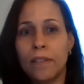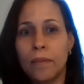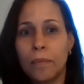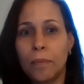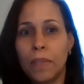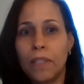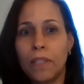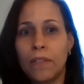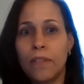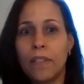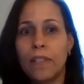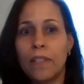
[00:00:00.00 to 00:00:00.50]

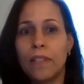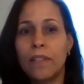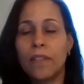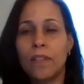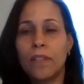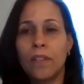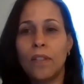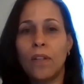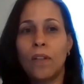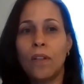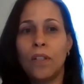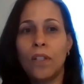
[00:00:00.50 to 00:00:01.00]
because it's
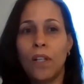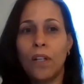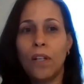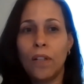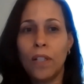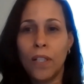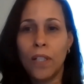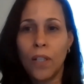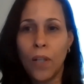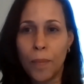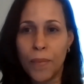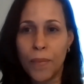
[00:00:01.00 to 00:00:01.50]
not
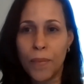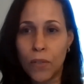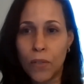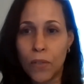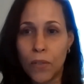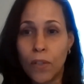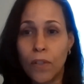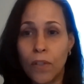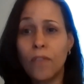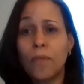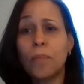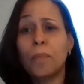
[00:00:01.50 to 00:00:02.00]
only
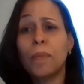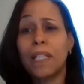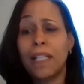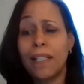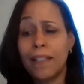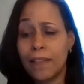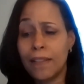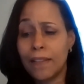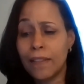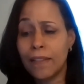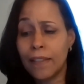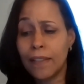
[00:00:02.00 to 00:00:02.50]
observe, but
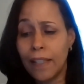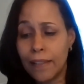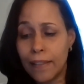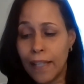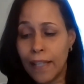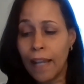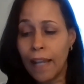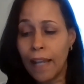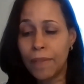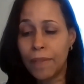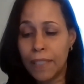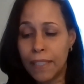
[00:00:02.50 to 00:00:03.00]
let's
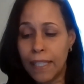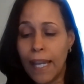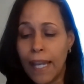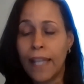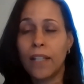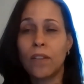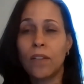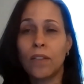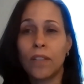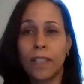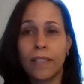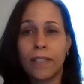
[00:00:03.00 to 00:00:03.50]
have a
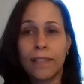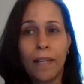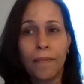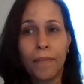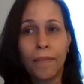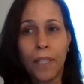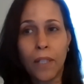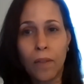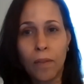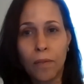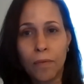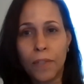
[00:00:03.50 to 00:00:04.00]
dialogue, let's have
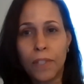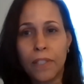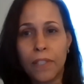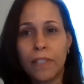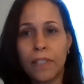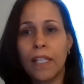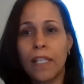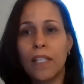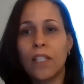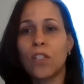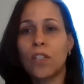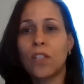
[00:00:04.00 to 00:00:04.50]
a
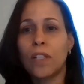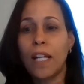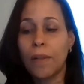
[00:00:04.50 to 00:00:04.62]
conversation.